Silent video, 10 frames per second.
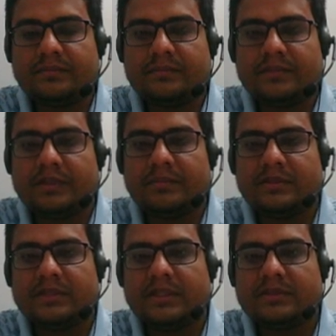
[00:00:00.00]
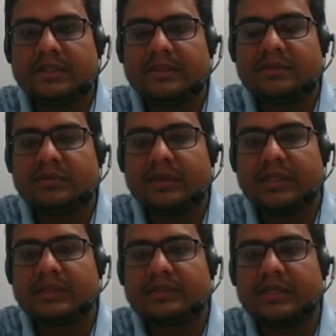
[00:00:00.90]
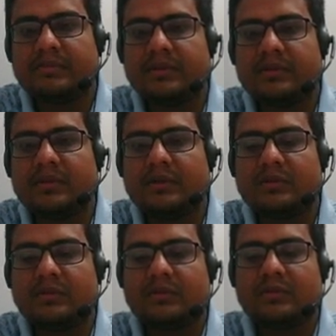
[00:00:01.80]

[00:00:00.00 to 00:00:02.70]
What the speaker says: It means that sine square x can be equal to,